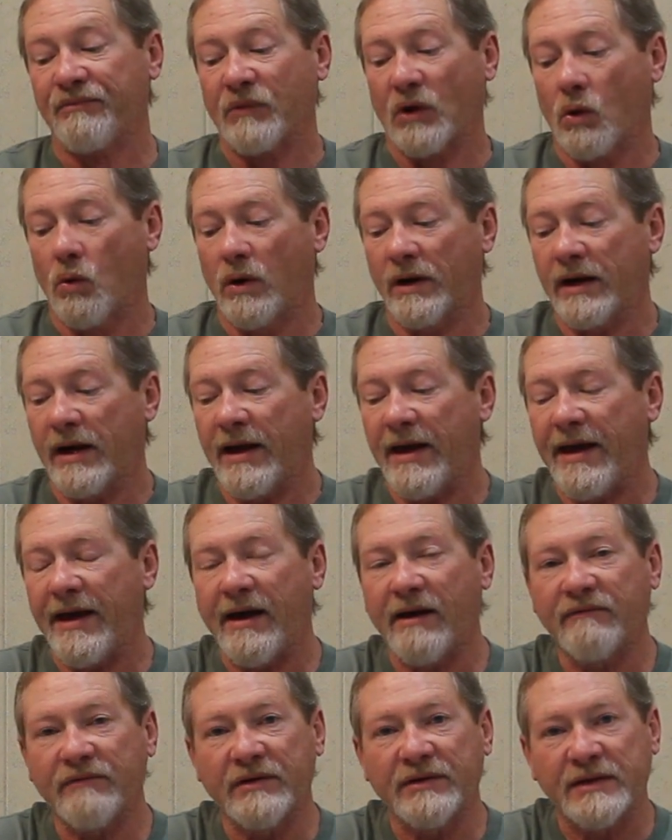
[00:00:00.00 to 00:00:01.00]
What I
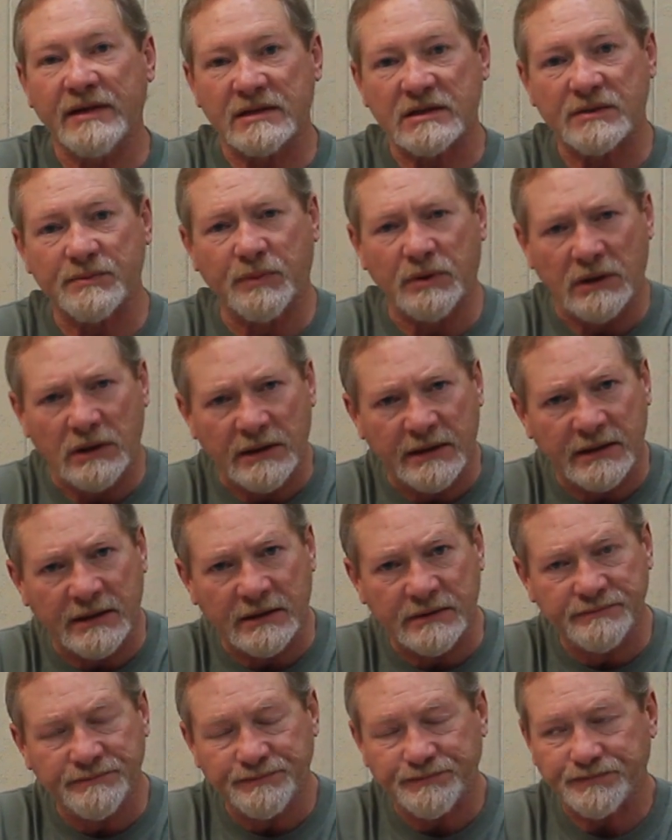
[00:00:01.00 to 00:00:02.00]
have in this
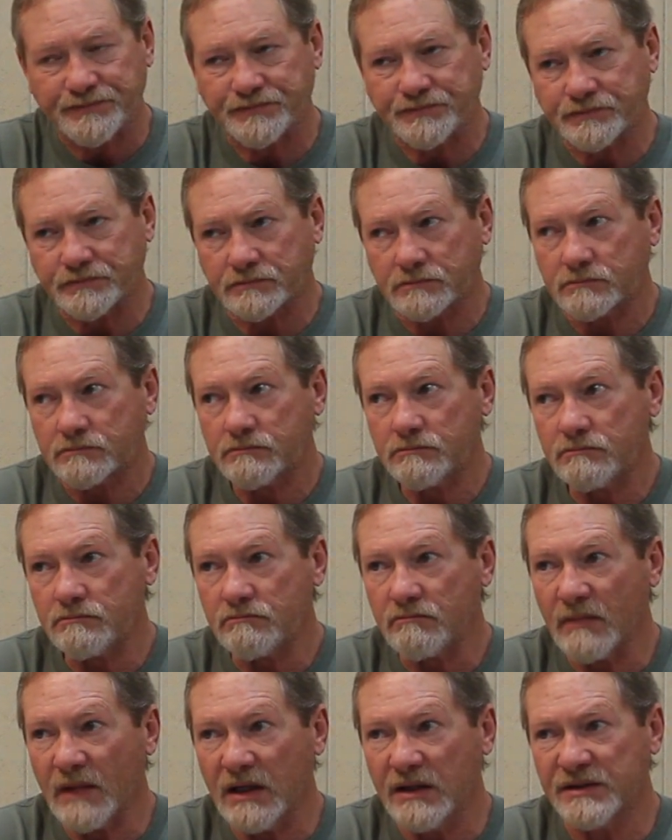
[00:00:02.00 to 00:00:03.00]
plane
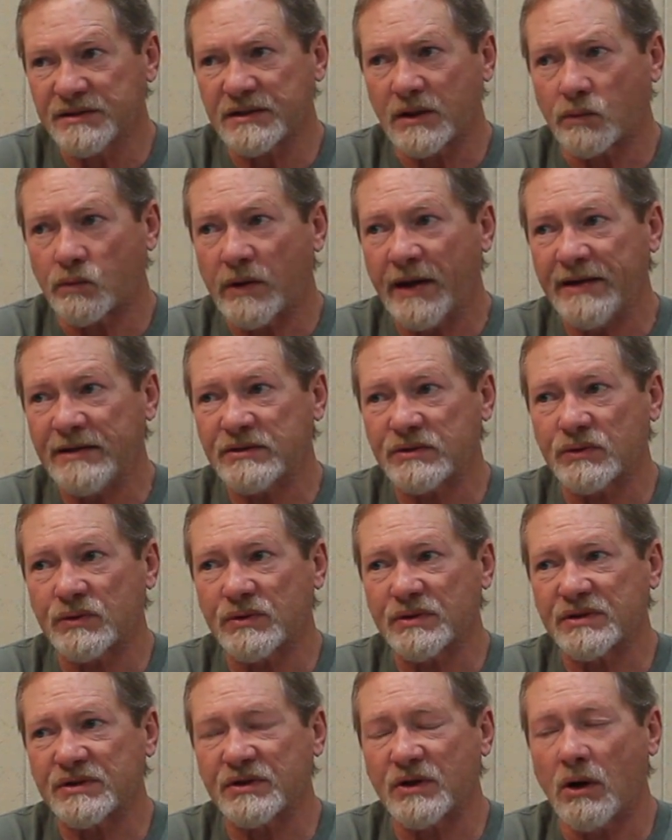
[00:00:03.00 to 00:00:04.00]
is a
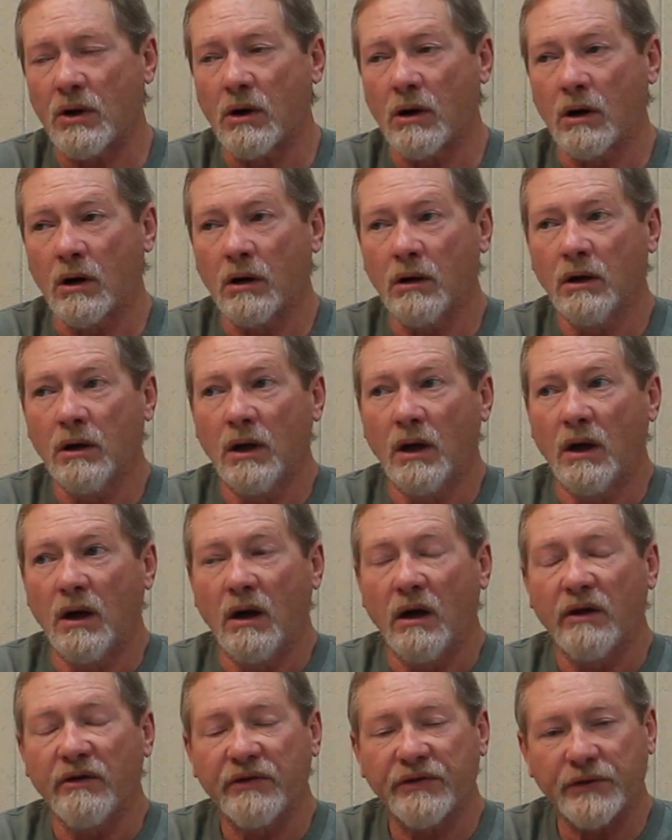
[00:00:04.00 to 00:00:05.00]
Racerstar
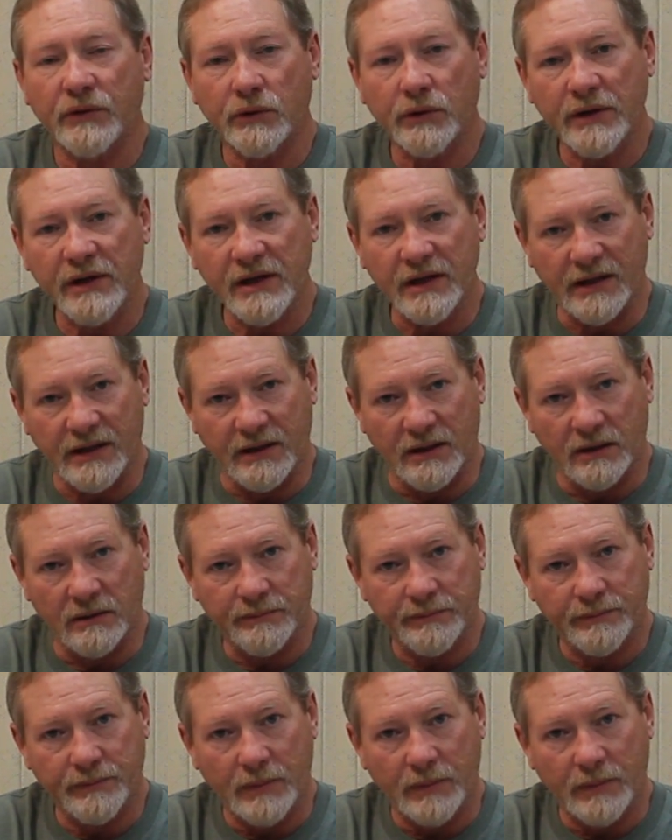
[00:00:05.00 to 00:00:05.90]
thirty amp